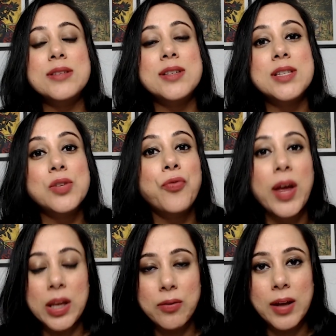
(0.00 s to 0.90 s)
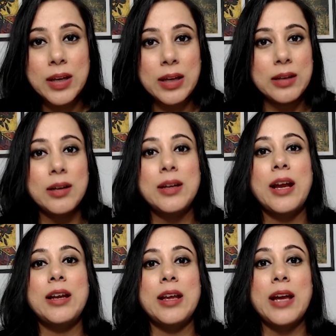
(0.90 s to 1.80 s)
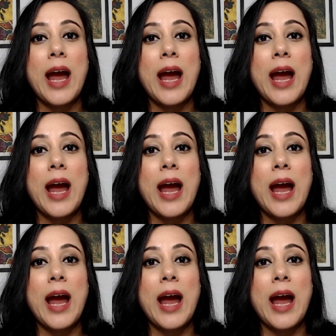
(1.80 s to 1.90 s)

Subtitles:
This is very, very irritating,